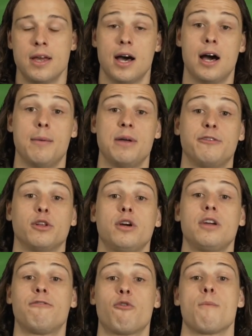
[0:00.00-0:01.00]
If you're
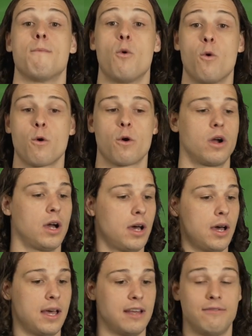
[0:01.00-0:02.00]
looking for more
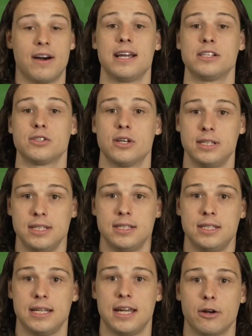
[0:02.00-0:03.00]
advice on
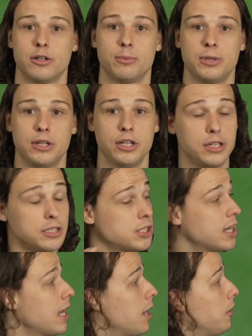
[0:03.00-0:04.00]
D&D character building, you can
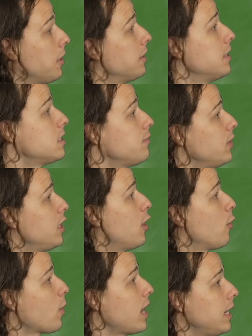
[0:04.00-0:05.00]
check out this
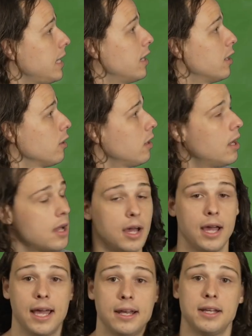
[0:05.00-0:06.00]
video right here.
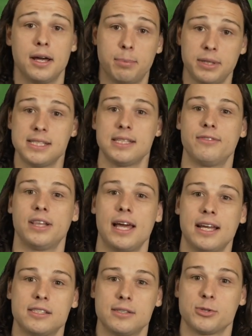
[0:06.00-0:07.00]
And please leave a like
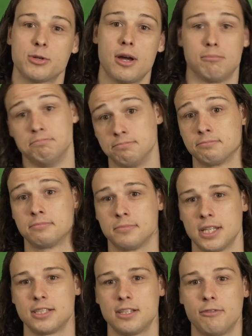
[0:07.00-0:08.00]
and subscribe.
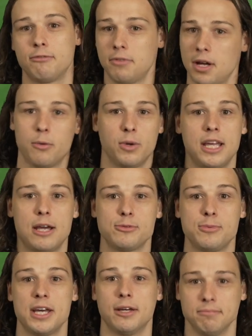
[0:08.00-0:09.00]
That stuff really helps
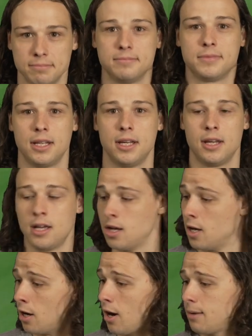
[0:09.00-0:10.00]
me out.
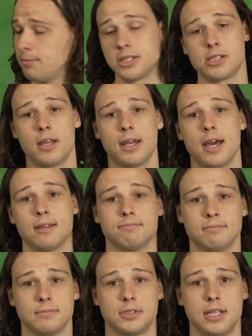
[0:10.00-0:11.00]
All right, that's all I got.
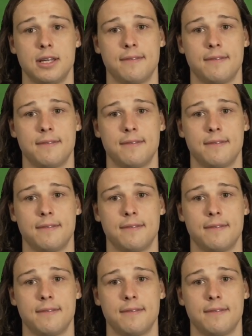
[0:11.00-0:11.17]
See ya.